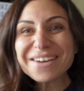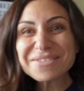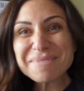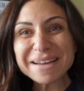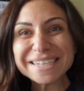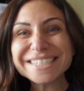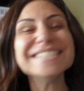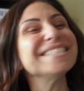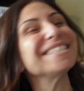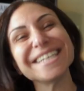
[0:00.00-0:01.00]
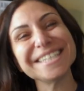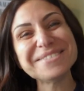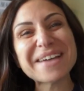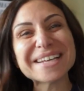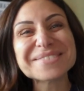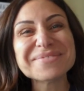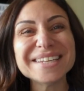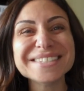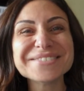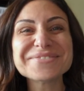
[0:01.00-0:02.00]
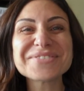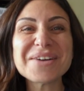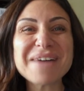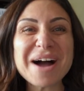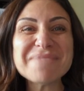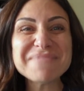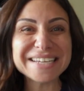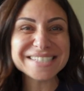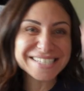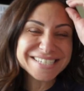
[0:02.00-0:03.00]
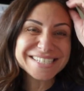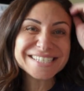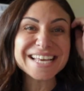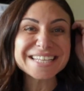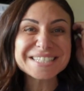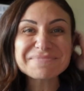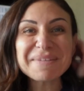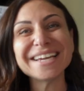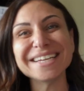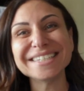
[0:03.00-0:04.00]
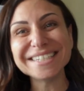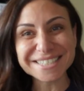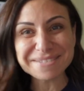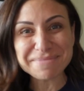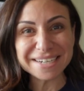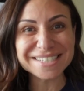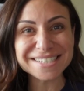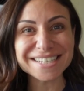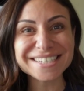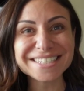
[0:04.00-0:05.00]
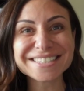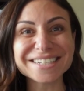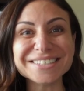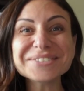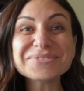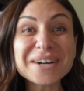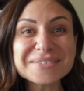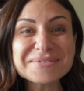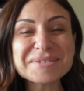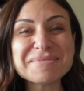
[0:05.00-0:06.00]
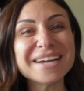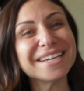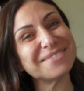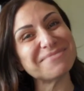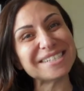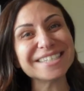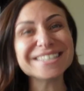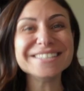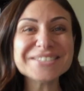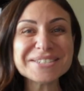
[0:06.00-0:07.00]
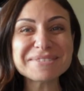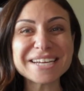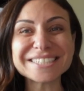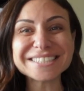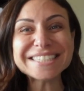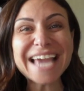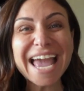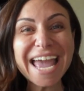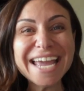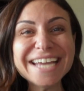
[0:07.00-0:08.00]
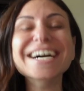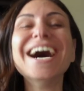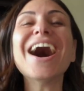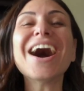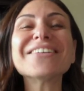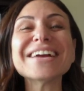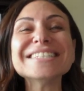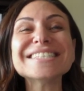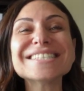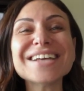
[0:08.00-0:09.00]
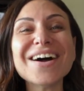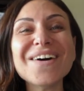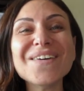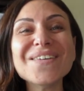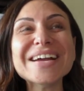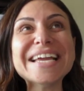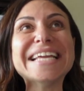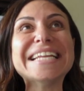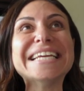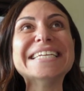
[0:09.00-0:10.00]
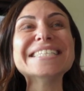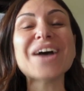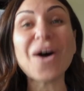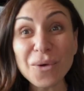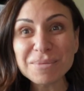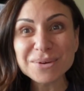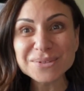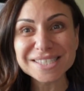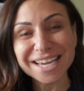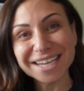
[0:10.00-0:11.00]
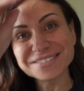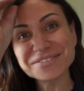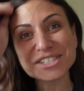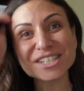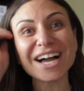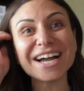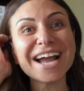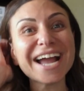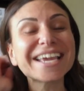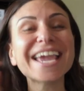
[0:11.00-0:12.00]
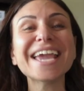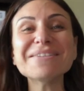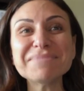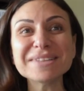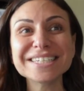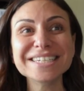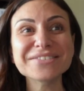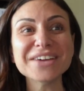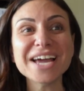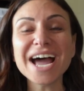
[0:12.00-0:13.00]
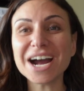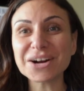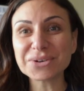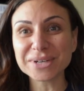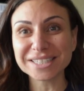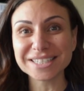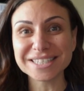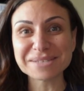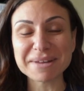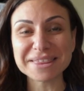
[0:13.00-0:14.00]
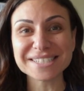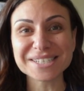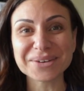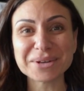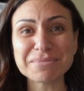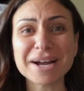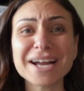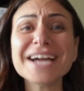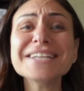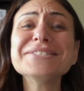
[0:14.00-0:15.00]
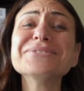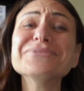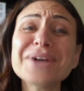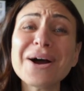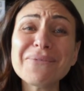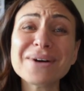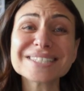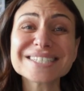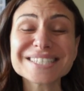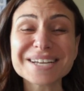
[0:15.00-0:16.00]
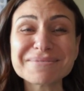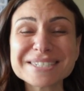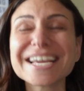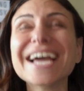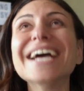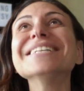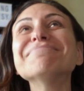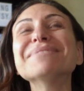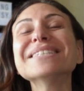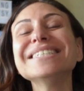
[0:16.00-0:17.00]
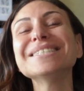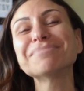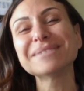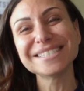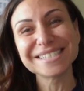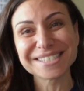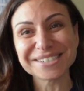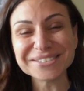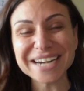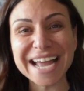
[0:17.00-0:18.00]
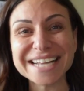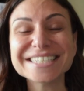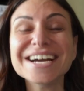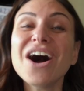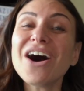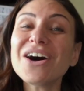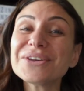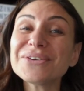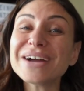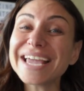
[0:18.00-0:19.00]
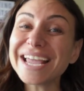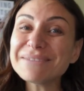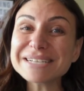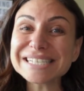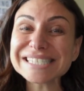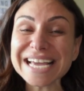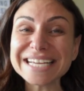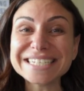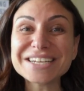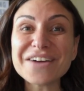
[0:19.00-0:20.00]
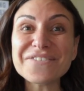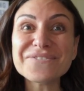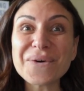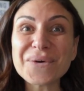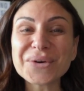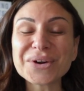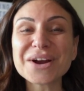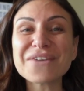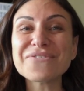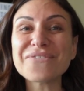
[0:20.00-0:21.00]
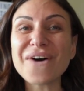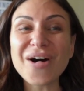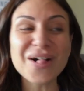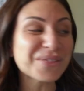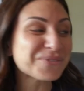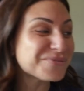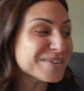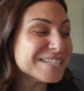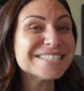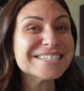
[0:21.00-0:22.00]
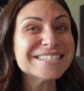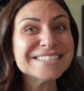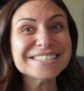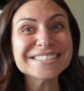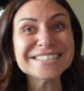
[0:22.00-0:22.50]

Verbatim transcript: everybody, it's Annie Mazmanian from Amazing Scents by Annie, independent Scentsy consultant. Welcome to my amazing YouTube channel. Yay! All right, so it is almost the end of July. I can't believe how quickly this month is going by. I do not want summer to end. Please, please don't end. Although I am excited for fall, winter.